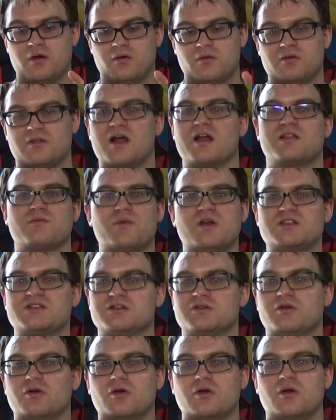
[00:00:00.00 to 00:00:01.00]
Not to
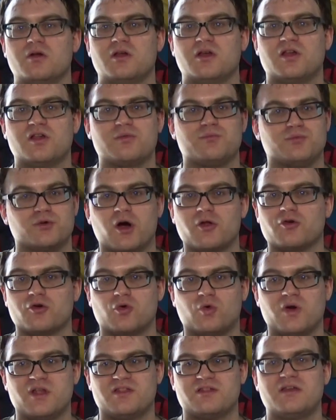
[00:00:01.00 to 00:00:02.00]
mention, his brother
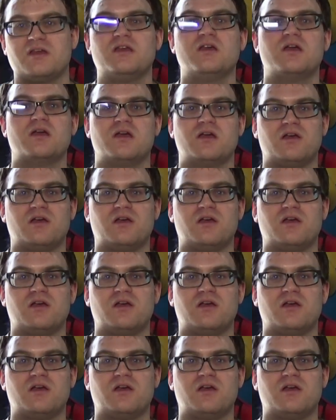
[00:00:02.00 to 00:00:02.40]
Quincy